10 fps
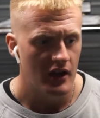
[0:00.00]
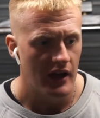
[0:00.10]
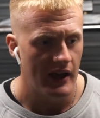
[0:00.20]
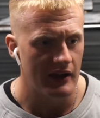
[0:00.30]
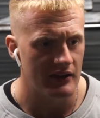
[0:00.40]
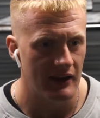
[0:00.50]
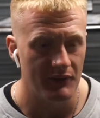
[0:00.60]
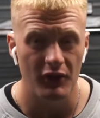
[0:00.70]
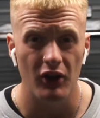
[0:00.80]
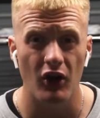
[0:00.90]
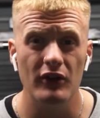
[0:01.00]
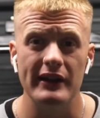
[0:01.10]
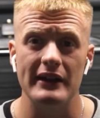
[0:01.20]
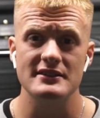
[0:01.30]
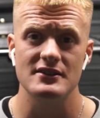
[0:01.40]
if not
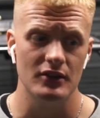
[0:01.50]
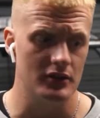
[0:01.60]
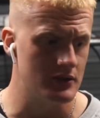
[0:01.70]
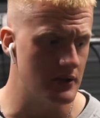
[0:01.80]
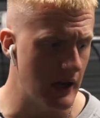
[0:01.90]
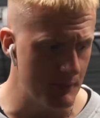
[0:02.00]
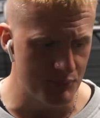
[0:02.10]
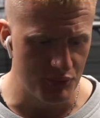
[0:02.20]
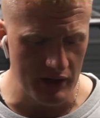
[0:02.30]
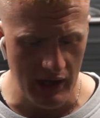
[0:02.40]
longer. So I'm pretty